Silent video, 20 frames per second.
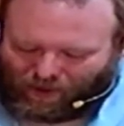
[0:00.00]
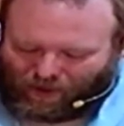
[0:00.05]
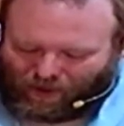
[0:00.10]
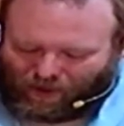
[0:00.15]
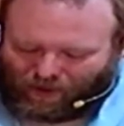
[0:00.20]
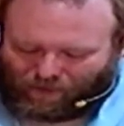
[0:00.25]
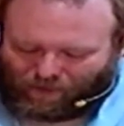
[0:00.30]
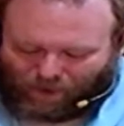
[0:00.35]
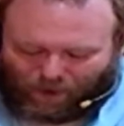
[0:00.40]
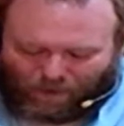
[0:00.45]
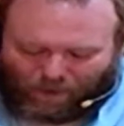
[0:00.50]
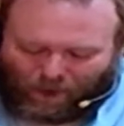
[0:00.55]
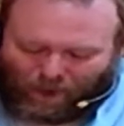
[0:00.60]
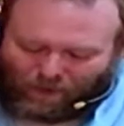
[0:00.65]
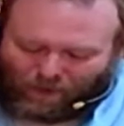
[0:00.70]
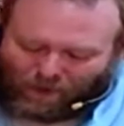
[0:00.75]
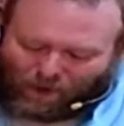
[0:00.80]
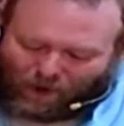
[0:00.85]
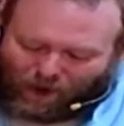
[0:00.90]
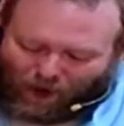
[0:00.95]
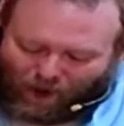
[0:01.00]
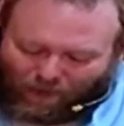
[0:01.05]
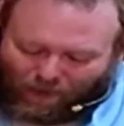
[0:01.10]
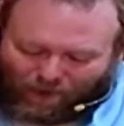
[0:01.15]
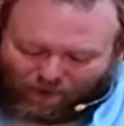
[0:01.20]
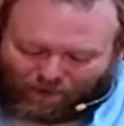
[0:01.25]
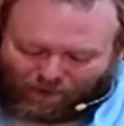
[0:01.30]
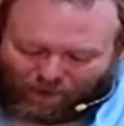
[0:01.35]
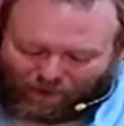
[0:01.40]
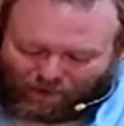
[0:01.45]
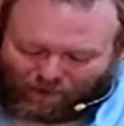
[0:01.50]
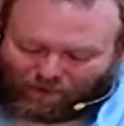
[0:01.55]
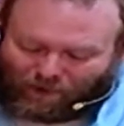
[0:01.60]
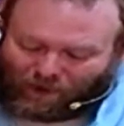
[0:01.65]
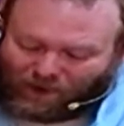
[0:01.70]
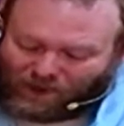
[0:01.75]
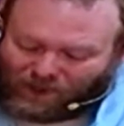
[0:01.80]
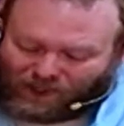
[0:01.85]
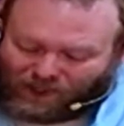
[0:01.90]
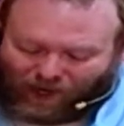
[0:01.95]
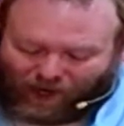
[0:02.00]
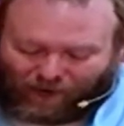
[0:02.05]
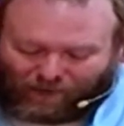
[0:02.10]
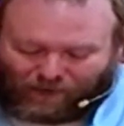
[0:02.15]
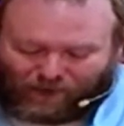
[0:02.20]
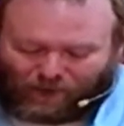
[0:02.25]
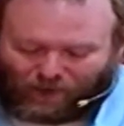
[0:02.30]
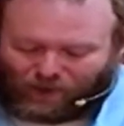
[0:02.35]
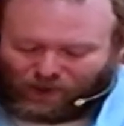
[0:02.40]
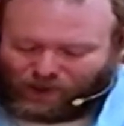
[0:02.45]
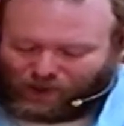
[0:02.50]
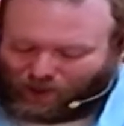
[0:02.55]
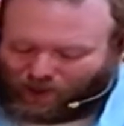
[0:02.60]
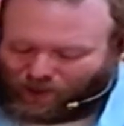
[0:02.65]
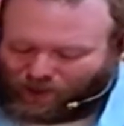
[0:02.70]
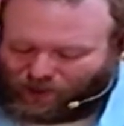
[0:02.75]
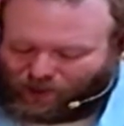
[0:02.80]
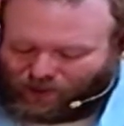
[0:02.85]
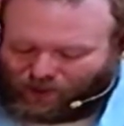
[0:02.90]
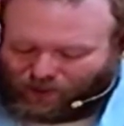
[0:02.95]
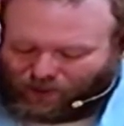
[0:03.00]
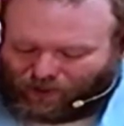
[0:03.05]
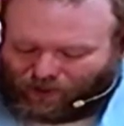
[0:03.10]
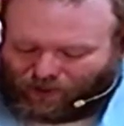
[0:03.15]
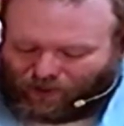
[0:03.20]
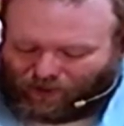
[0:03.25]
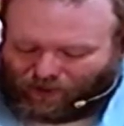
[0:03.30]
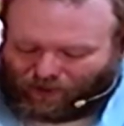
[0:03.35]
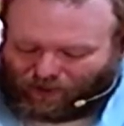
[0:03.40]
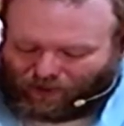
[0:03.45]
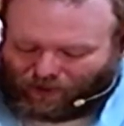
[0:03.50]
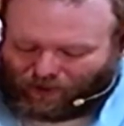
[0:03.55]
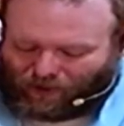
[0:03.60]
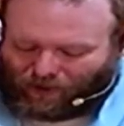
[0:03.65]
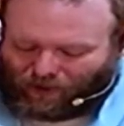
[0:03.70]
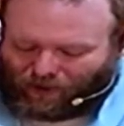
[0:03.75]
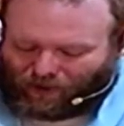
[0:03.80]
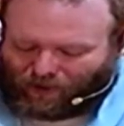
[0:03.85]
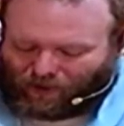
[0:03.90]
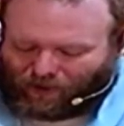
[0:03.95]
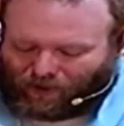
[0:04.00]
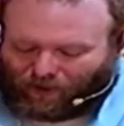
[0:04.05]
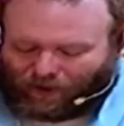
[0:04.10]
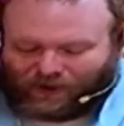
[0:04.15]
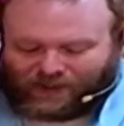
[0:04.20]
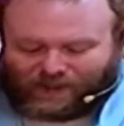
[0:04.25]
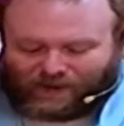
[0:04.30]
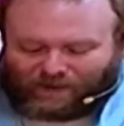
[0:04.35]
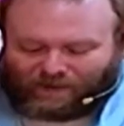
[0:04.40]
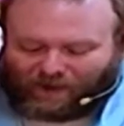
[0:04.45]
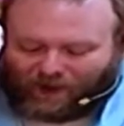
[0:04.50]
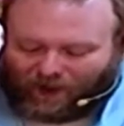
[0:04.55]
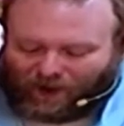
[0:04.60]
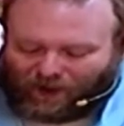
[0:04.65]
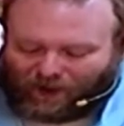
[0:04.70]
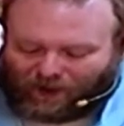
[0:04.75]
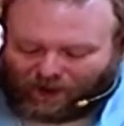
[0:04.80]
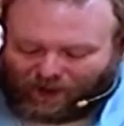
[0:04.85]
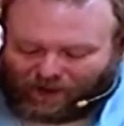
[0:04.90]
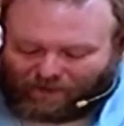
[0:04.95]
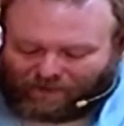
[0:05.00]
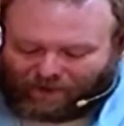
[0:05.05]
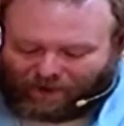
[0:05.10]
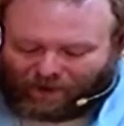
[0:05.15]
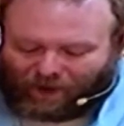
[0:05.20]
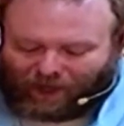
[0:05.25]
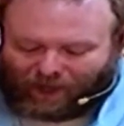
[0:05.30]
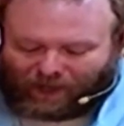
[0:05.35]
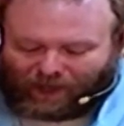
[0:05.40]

For the people coming for the first time to a church, there is a fear that they feel like they